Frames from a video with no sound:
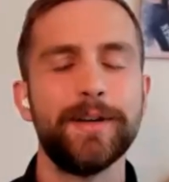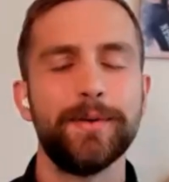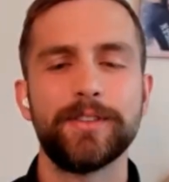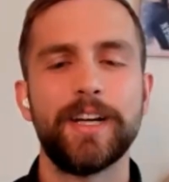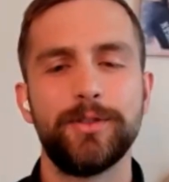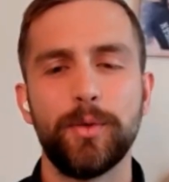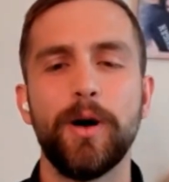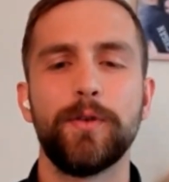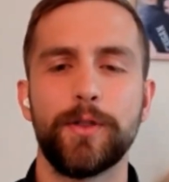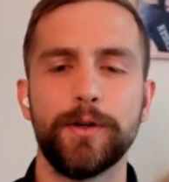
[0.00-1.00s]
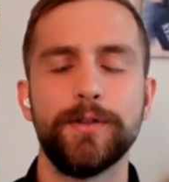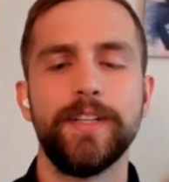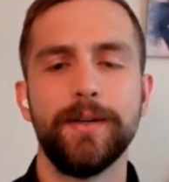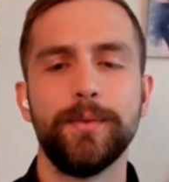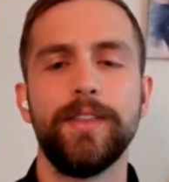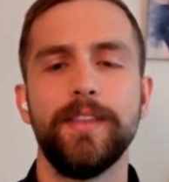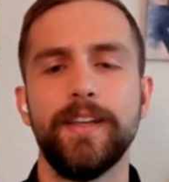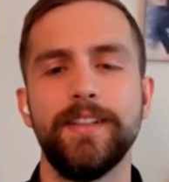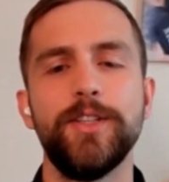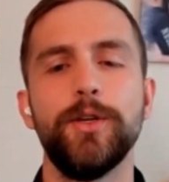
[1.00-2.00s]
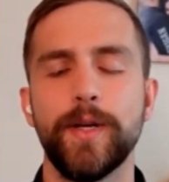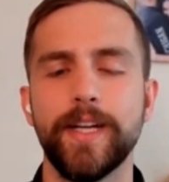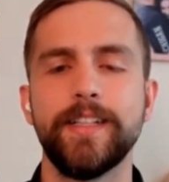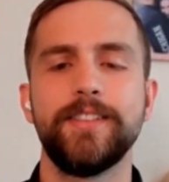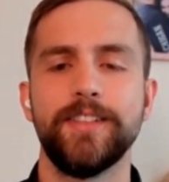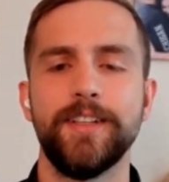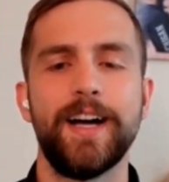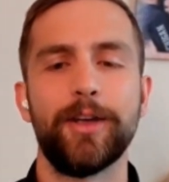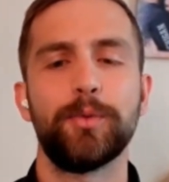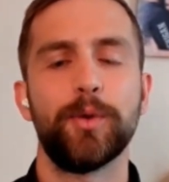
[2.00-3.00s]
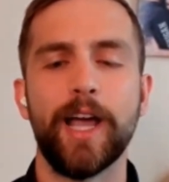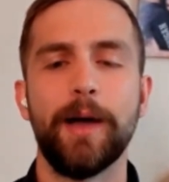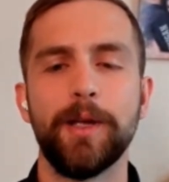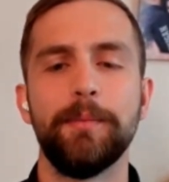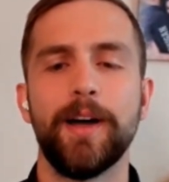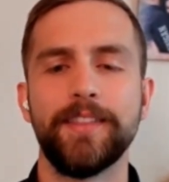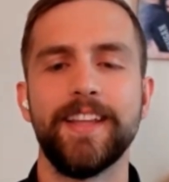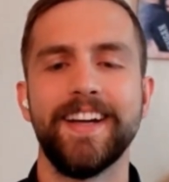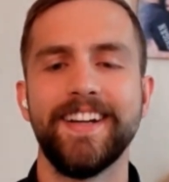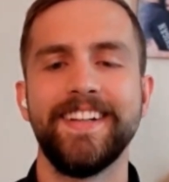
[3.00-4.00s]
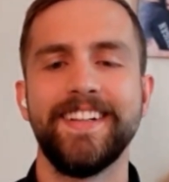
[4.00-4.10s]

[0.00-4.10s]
it was like 12 or 13 within 2 weeks, so I was pretty happy about that.